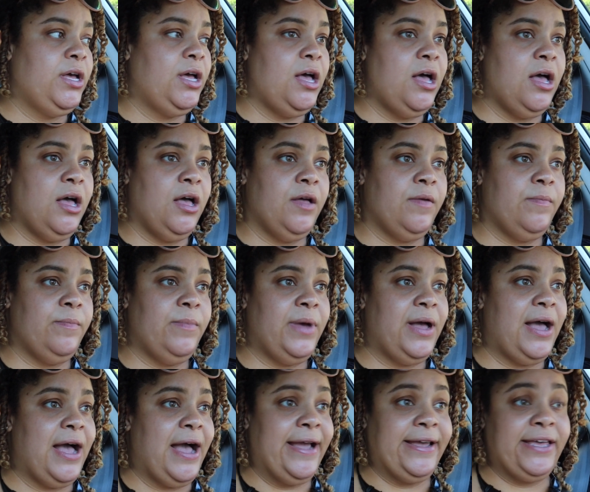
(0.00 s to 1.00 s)

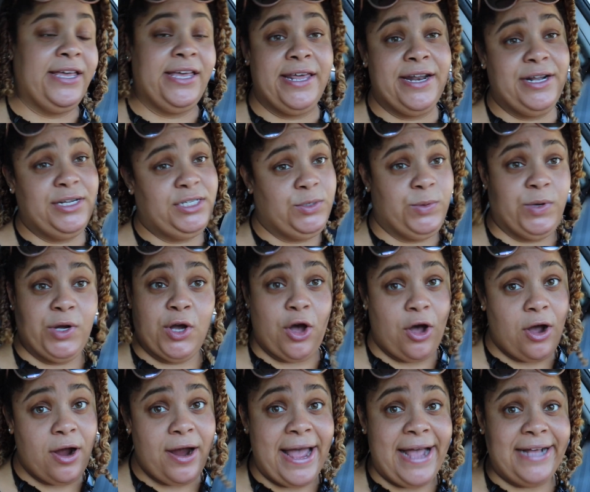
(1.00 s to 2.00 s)
I could get into a
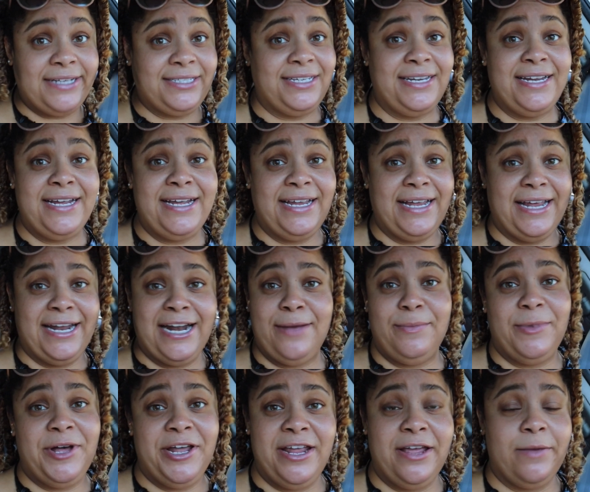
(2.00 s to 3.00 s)
car accident and
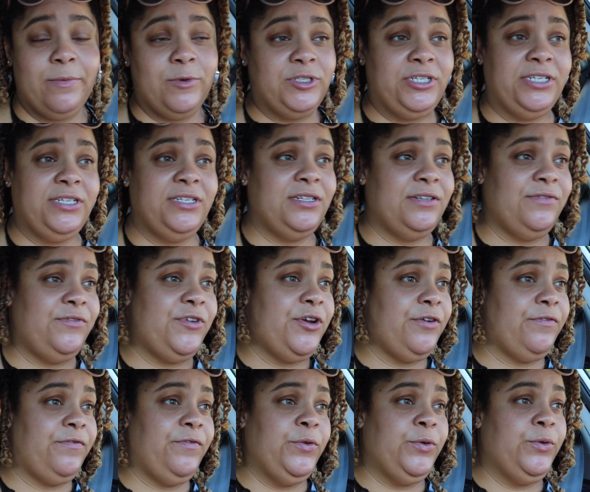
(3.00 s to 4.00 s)
I'm unable to deliver
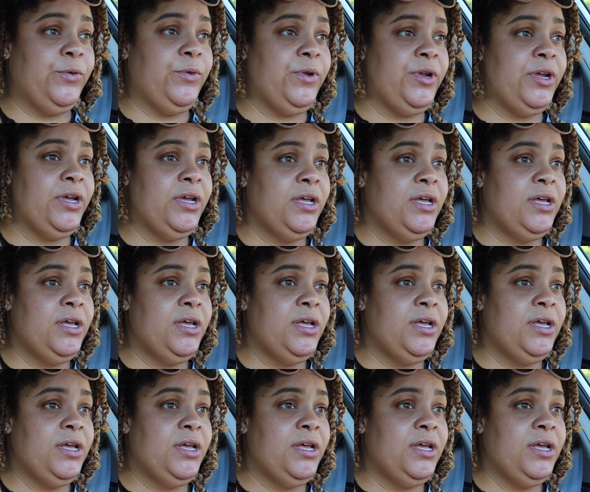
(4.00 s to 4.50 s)
your food.